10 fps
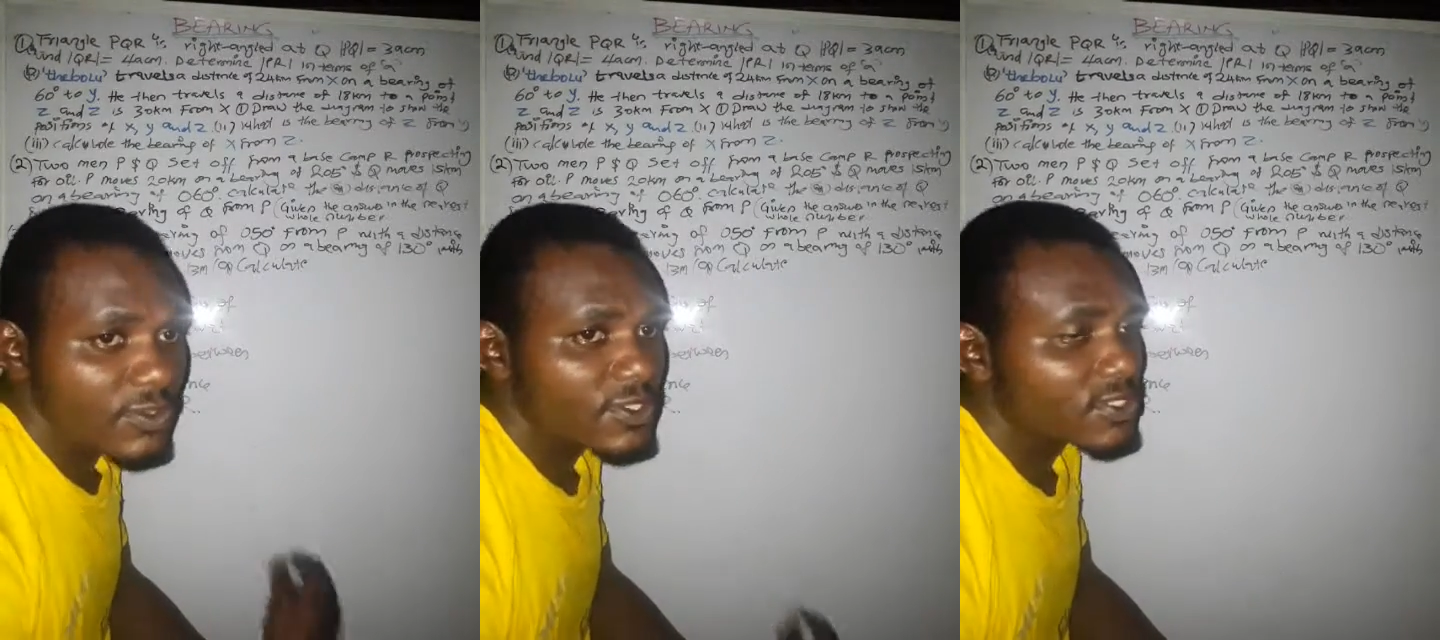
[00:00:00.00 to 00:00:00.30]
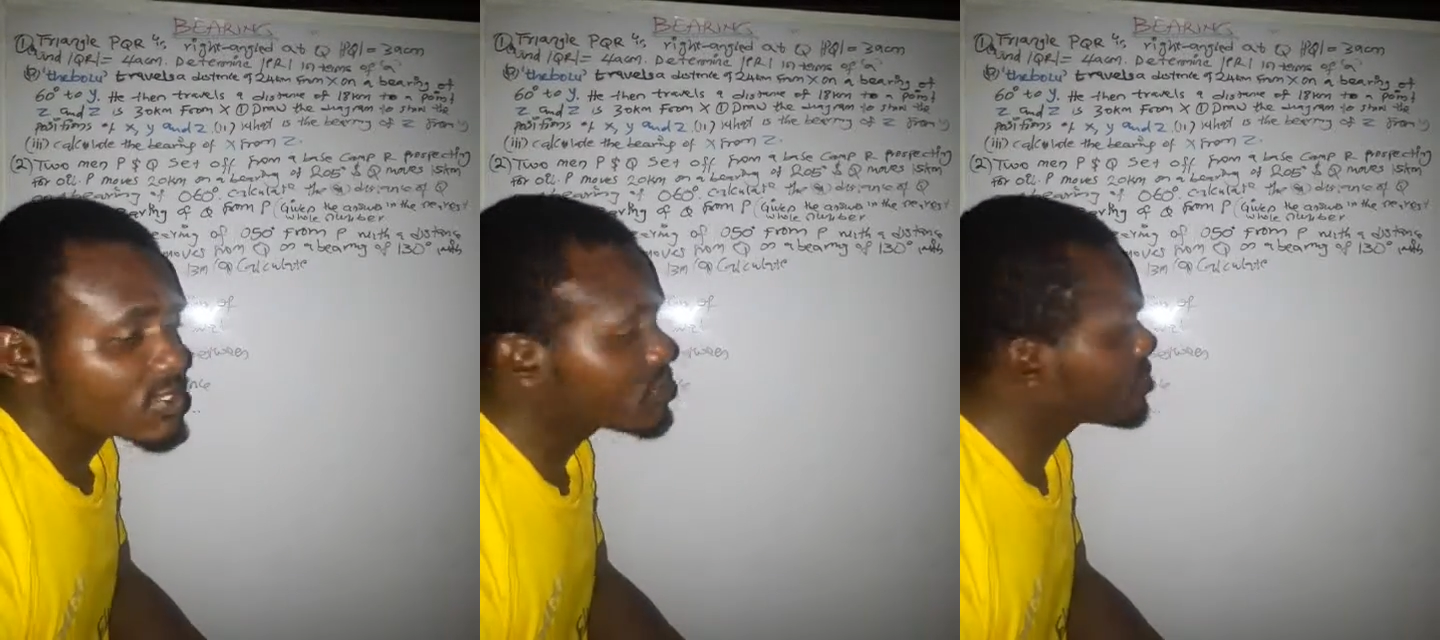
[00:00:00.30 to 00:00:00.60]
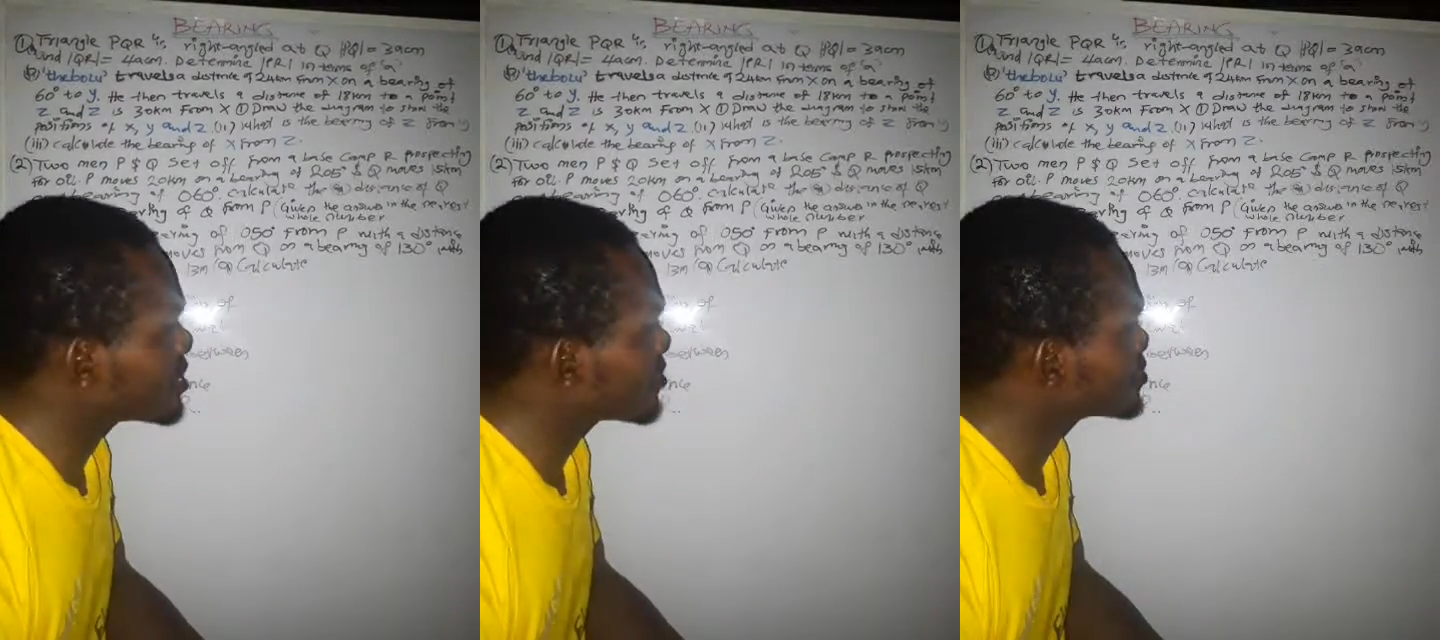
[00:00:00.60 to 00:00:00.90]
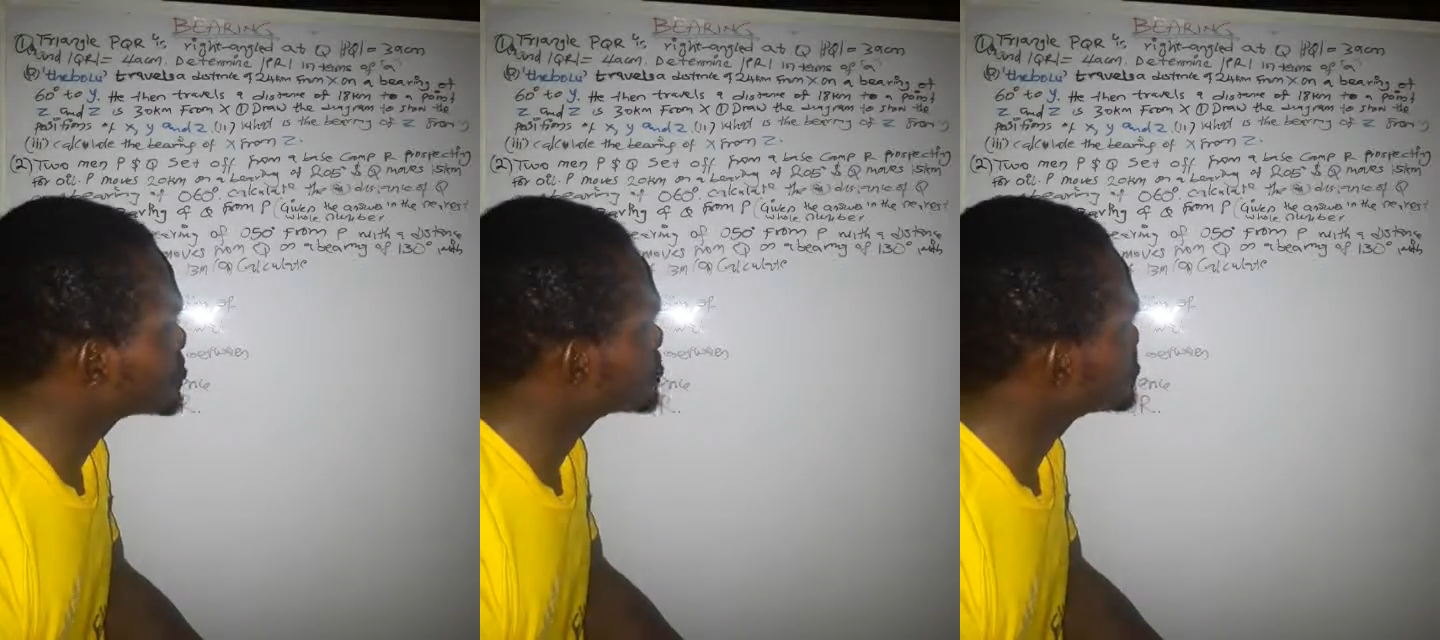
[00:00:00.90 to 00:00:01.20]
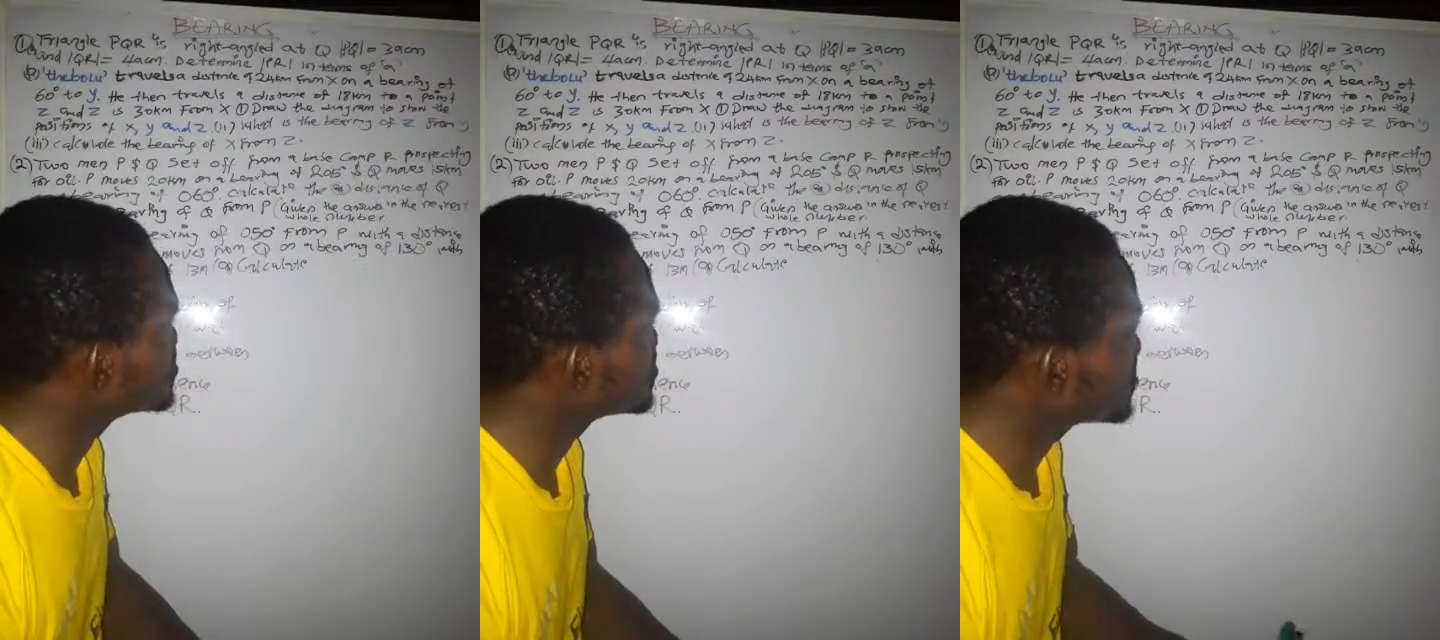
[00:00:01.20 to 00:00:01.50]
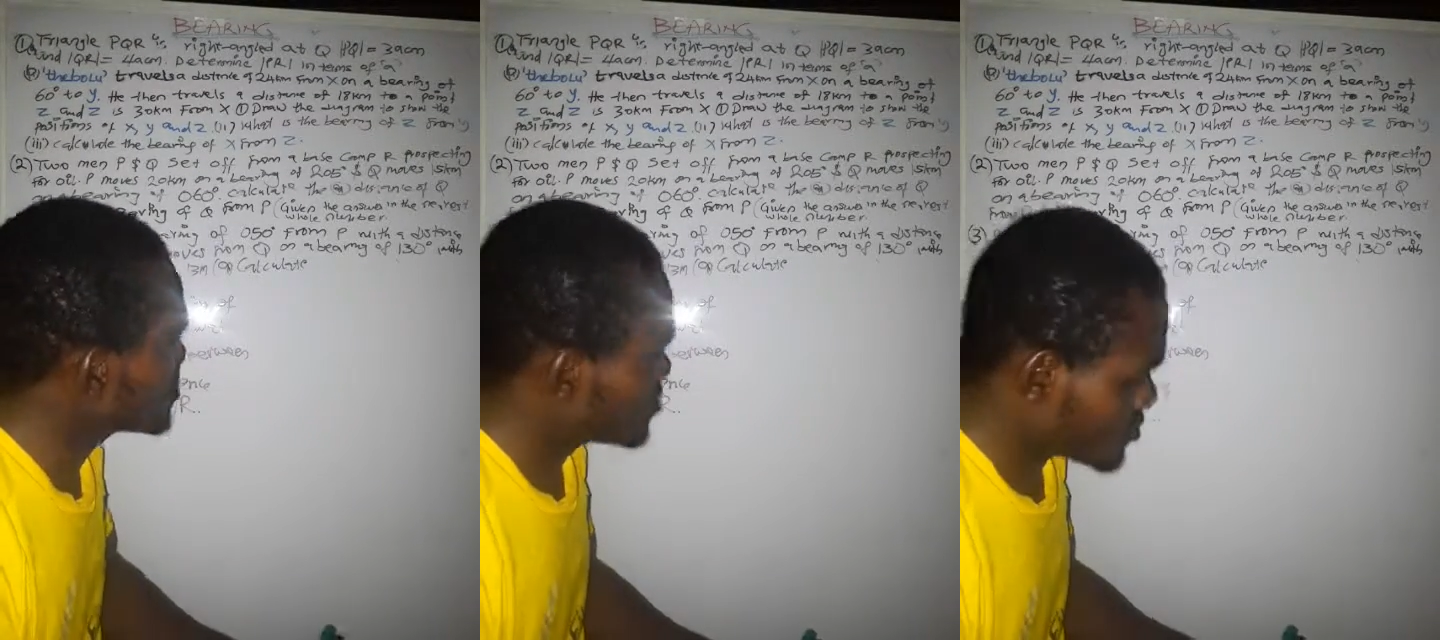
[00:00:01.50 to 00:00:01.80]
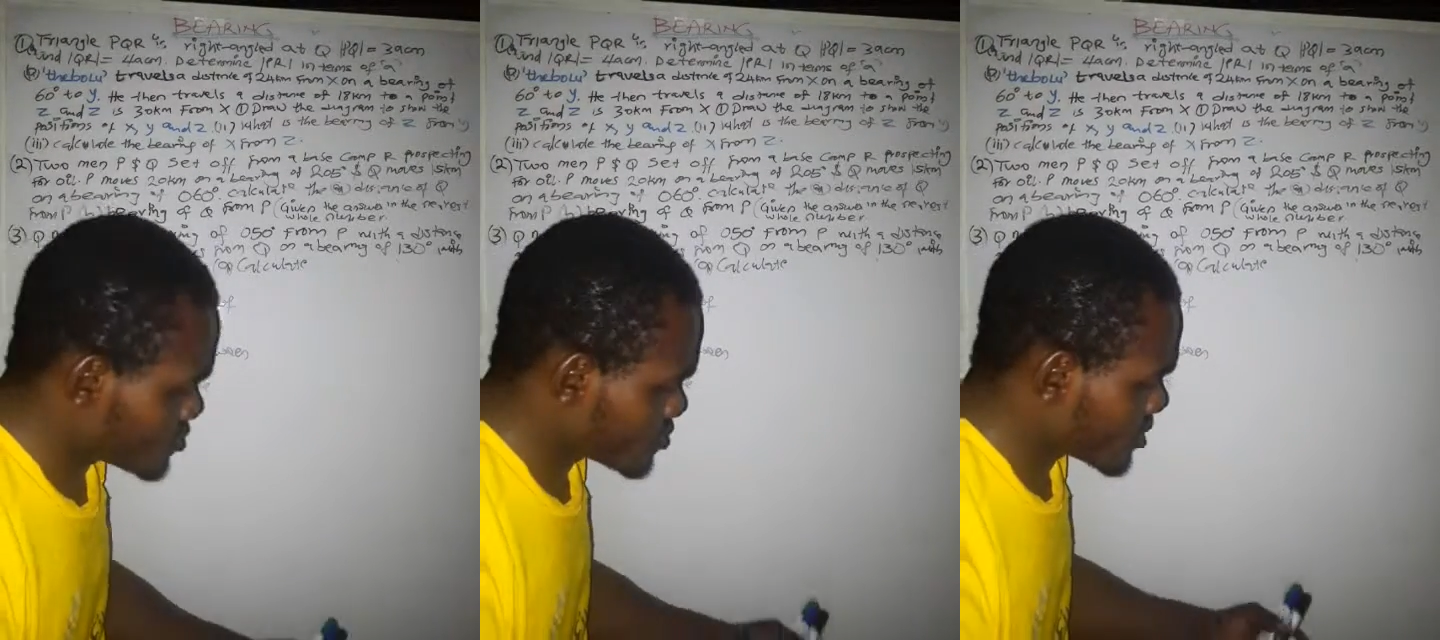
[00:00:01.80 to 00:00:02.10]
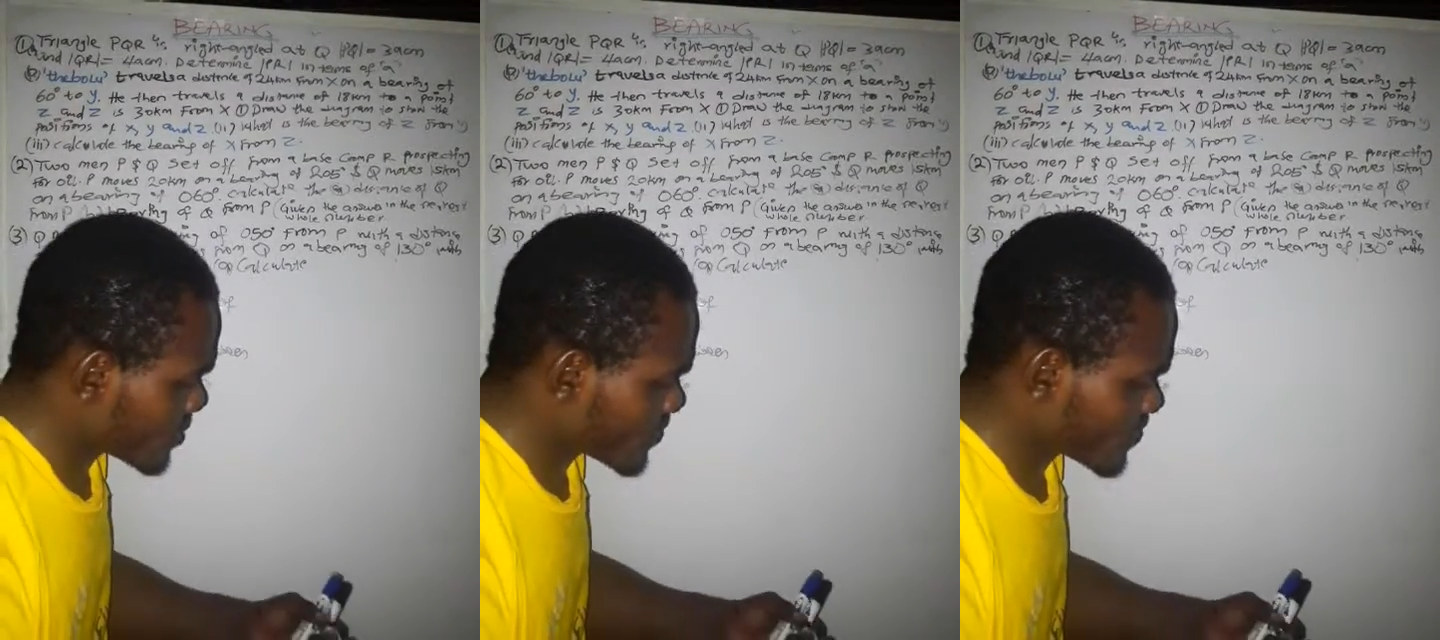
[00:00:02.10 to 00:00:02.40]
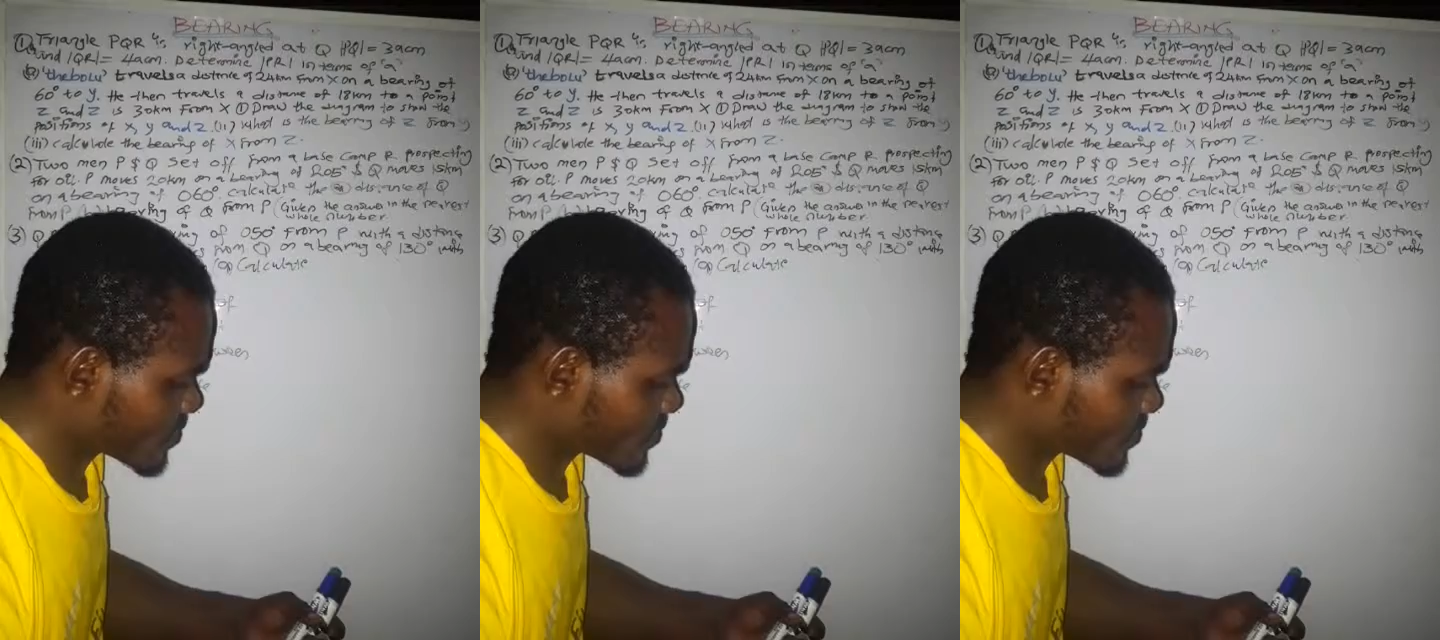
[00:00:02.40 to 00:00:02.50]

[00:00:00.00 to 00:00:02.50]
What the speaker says: see what I want to do now.